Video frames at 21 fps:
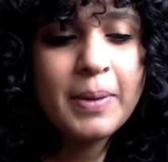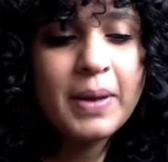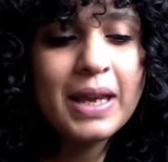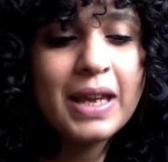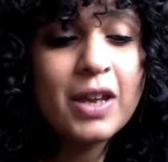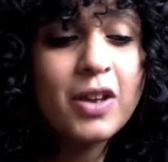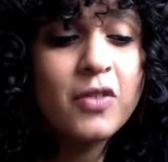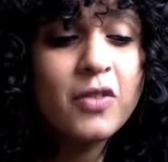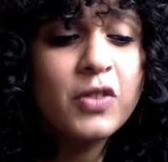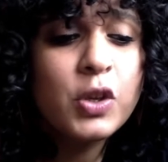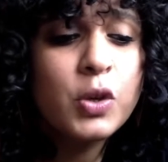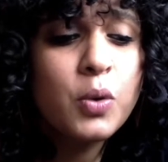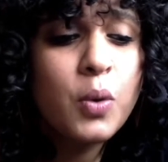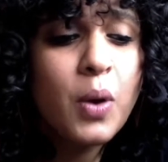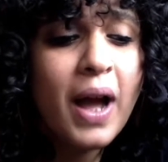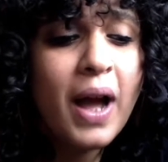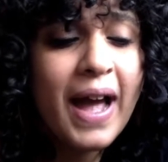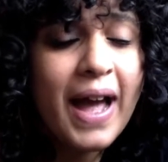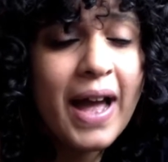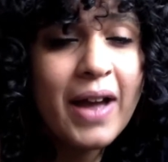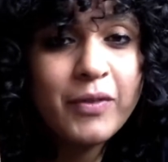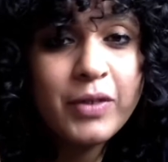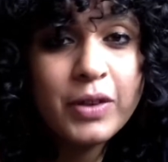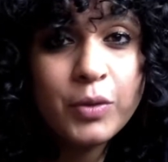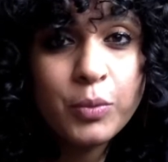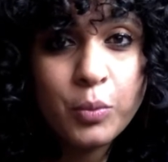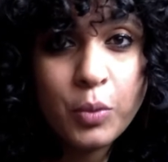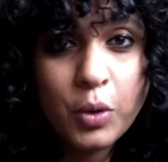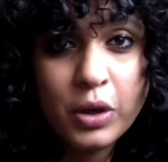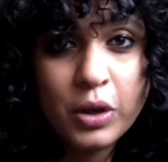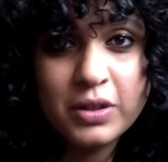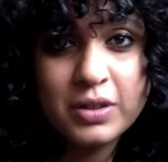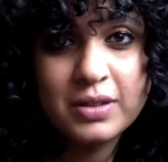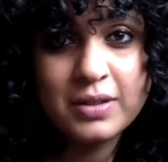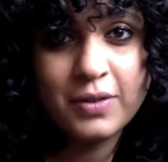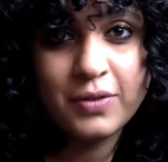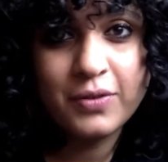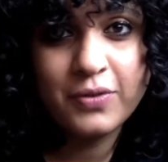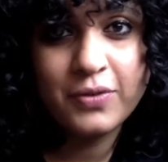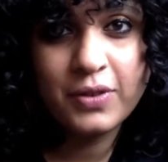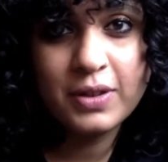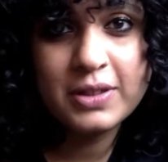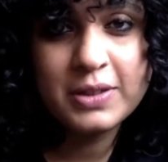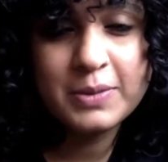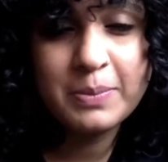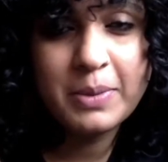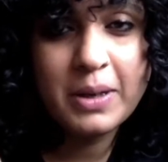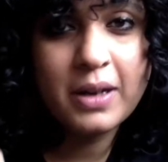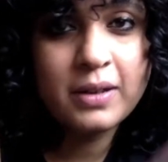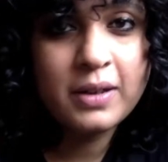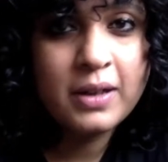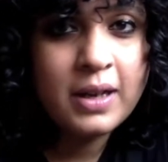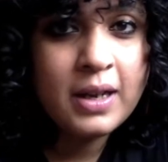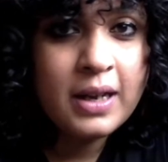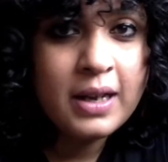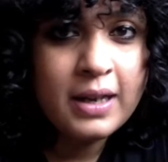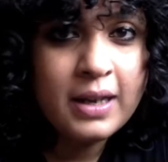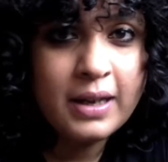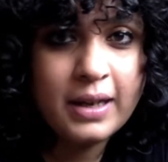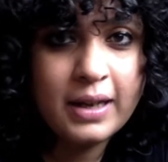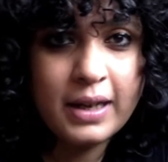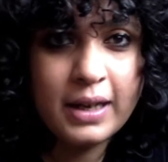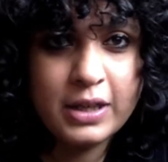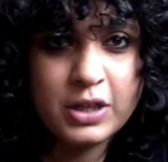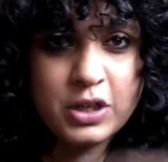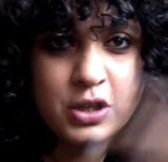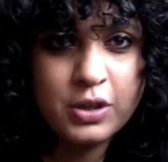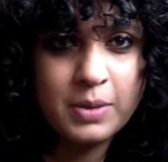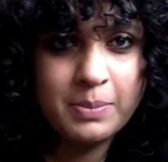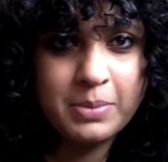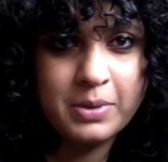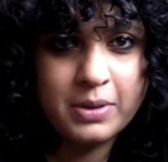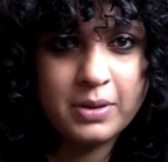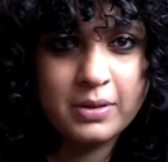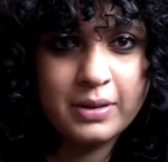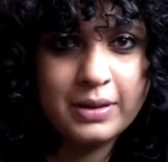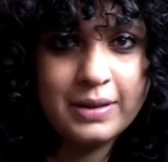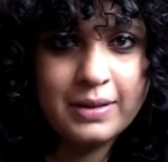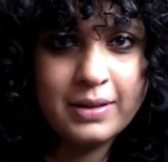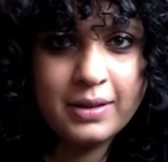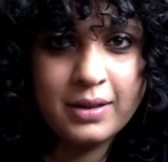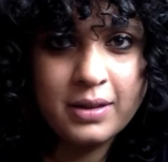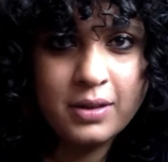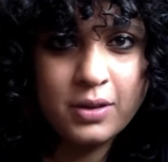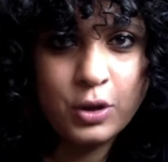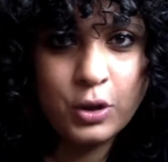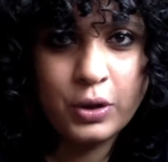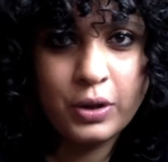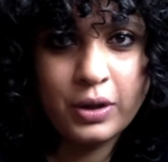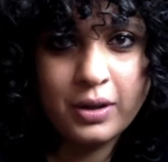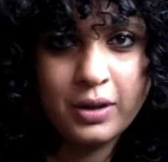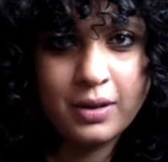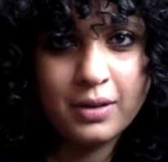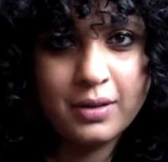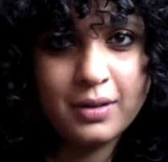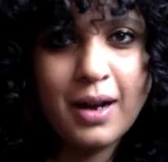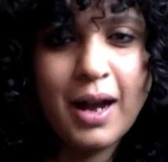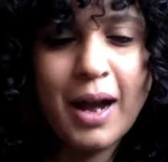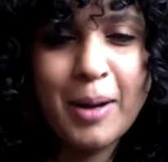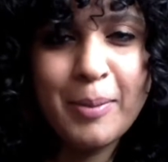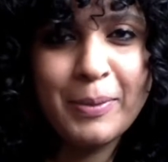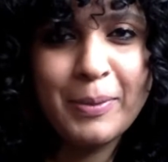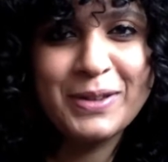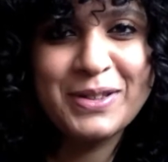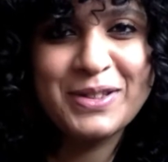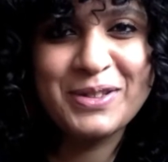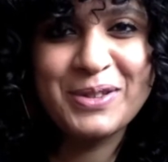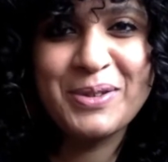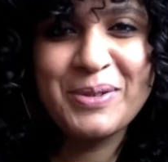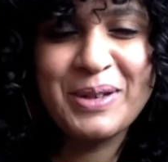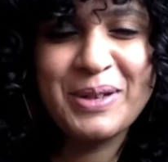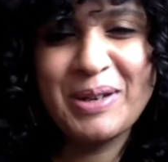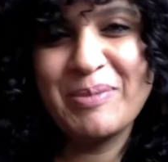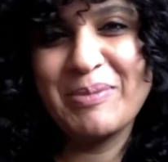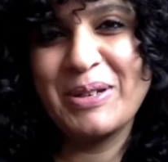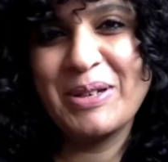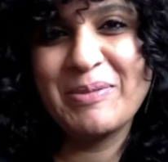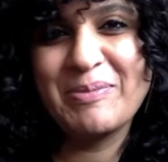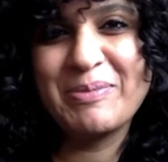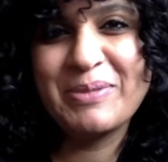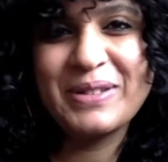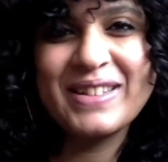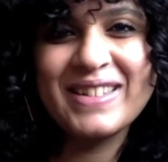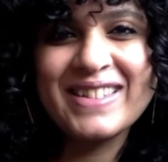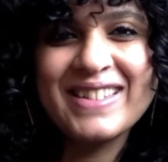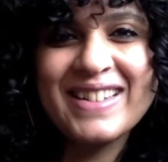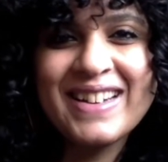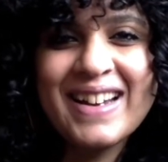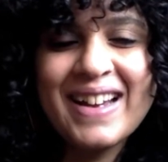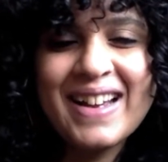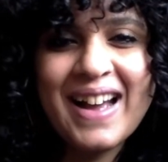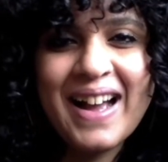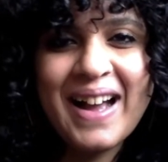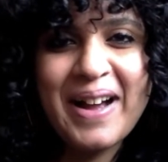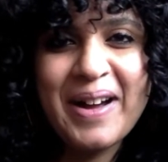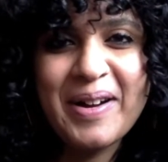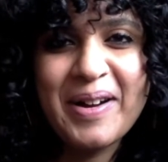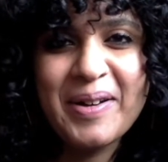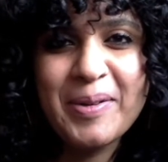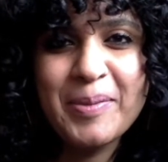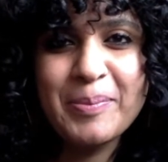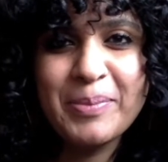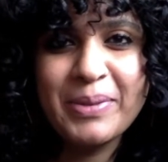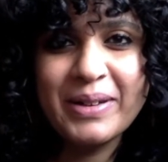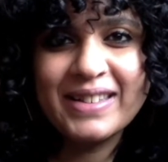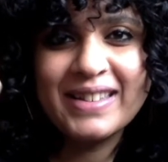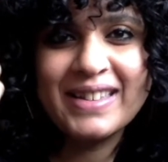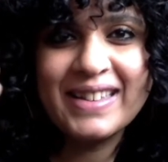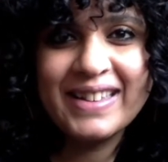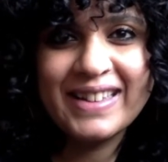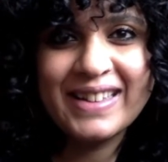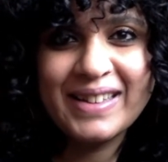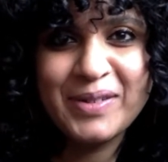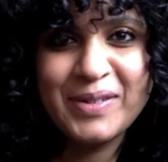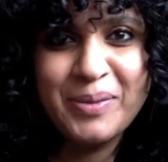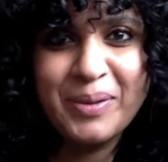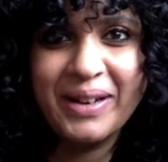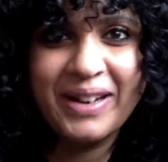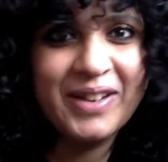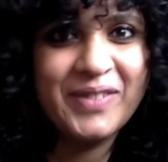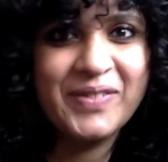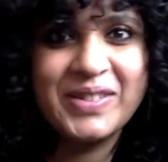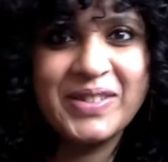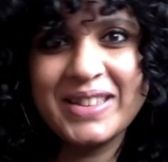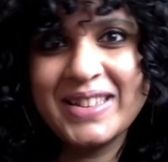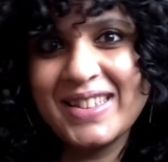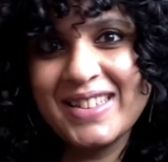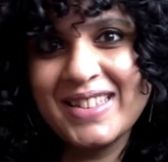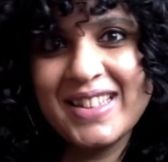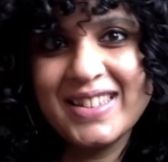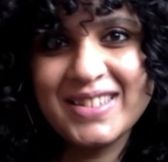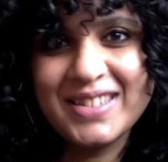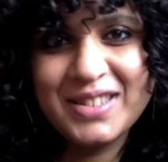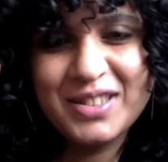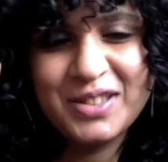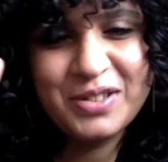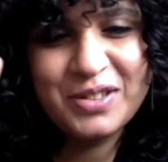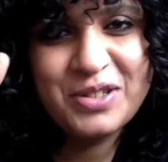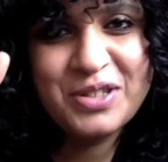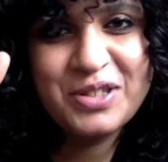If you haven't watched the first part, it should appear either here or here. I'm not sure where I'm going to put it, but click wherever it says it. You